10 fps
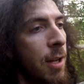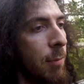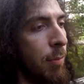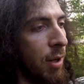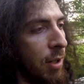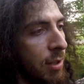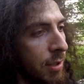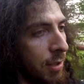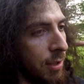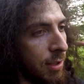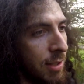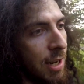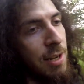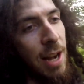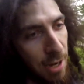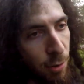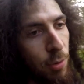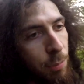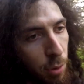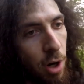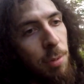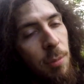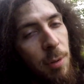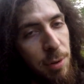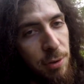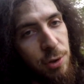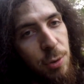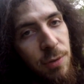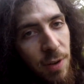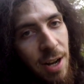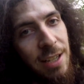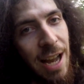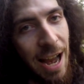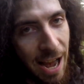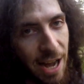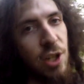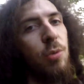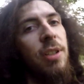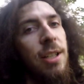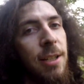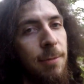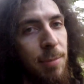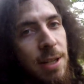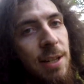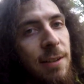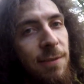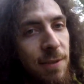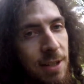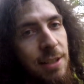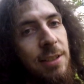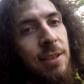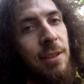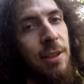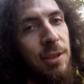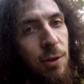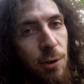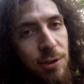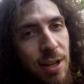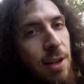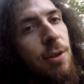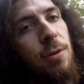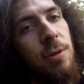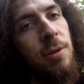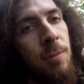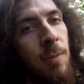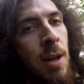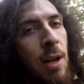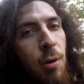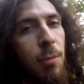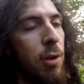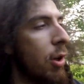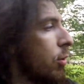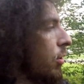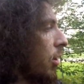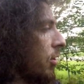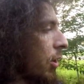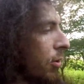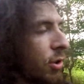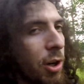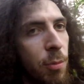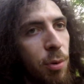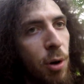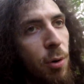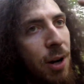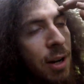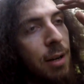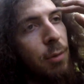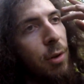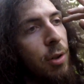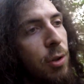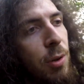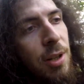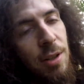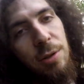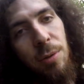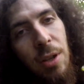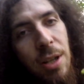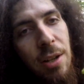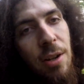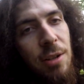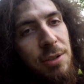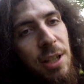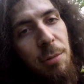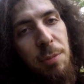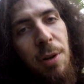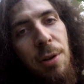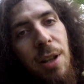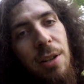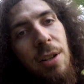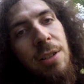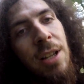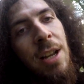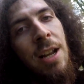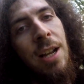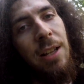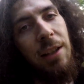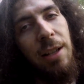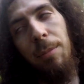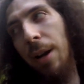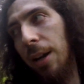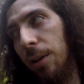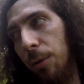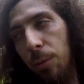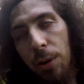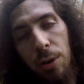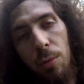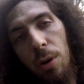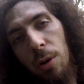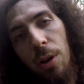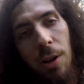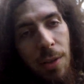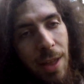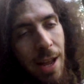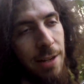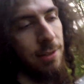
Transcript: But yeah, now the problem appears to in fact actually be fixed as far as that goes. Anyway, I'm going to go charge the GoPro, and I'm going to hit this with the heat gun and see how much better that does, and then get back with you all on that.